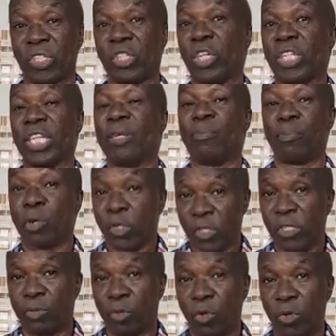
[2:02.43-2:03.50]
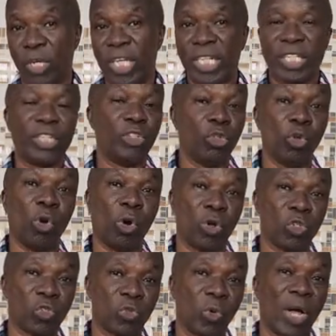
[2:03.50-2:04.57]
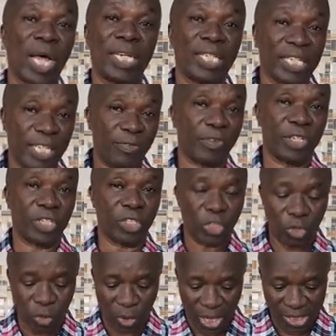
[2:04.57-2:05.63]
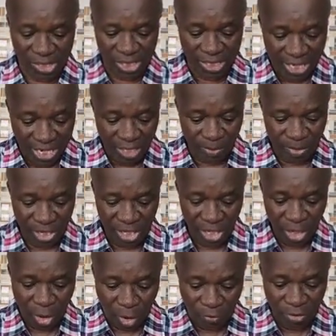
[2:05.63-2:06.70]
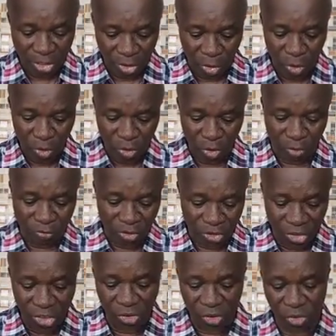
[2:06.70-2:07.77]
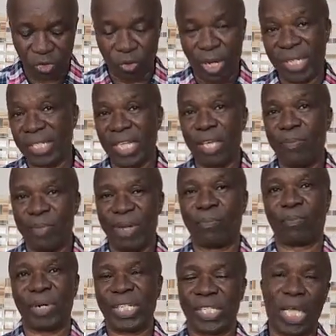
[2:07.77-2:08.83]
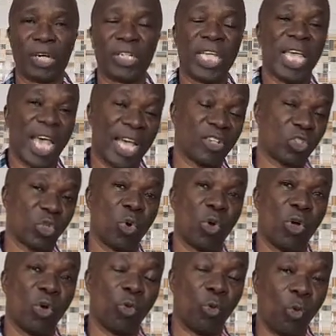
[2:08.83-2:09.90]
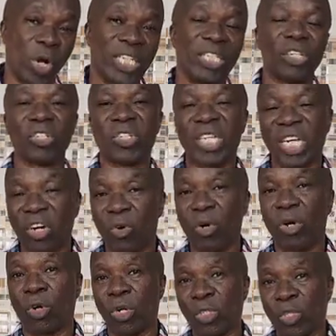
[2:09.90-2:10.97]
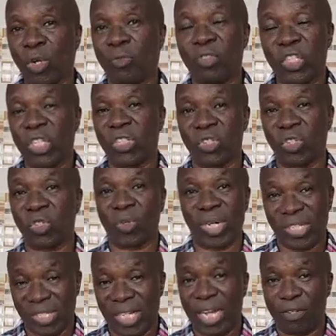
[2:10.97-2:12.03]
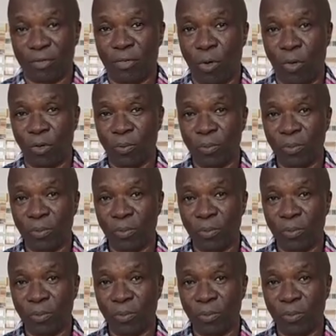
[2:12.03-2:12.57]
it's not impossible that you also are living, you know, as an enemy of the cross of Jesus Christ. Amen. Praise God. And so, what does the cross of Jesus Christ stand for?